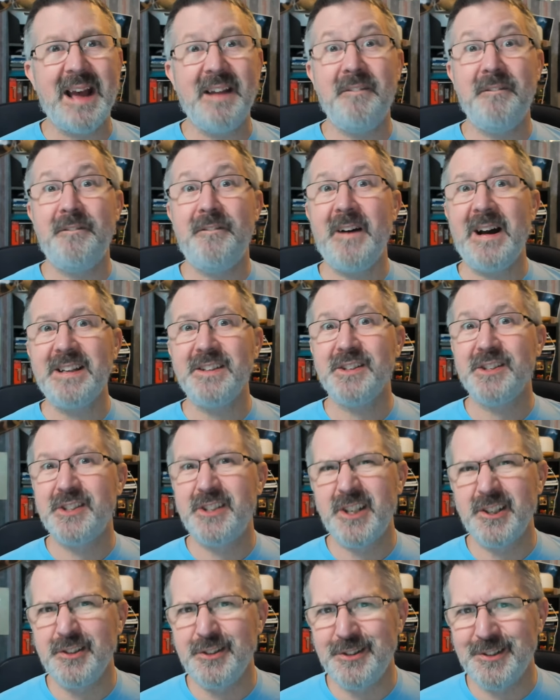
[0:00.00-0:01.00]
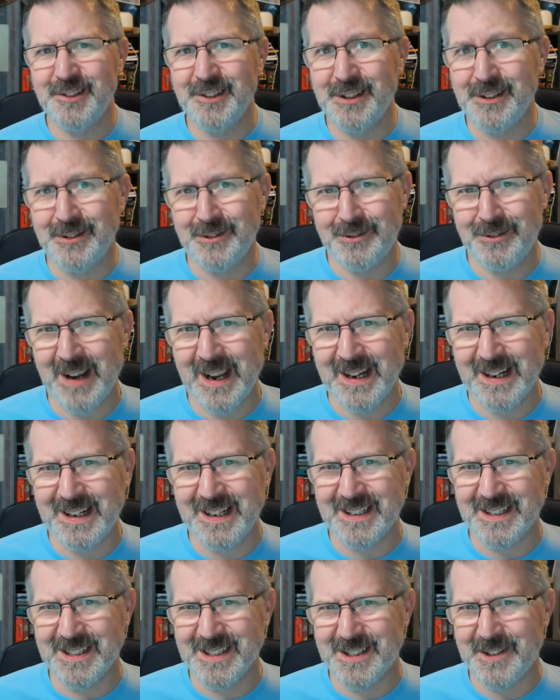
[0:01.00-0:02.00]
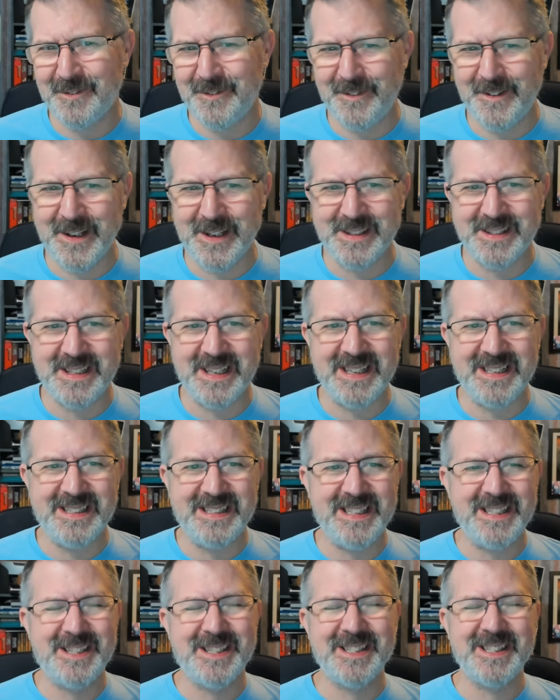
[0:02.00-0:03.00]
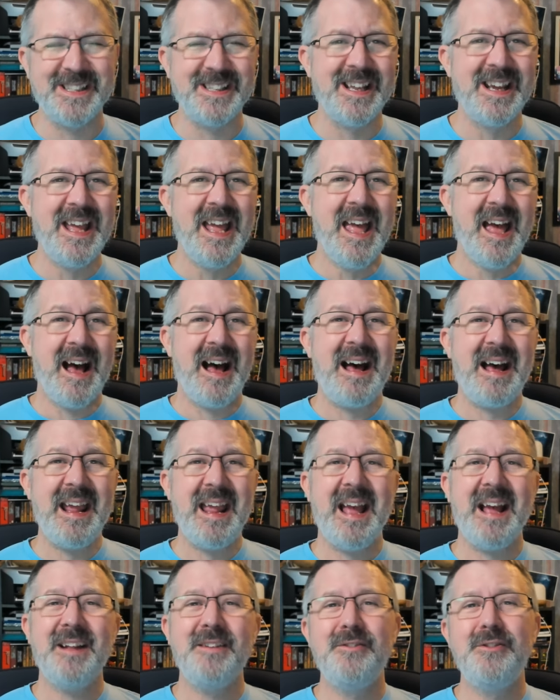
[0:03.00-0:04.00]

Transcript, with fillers: Advanced Dungeons and Dragons first edition, I had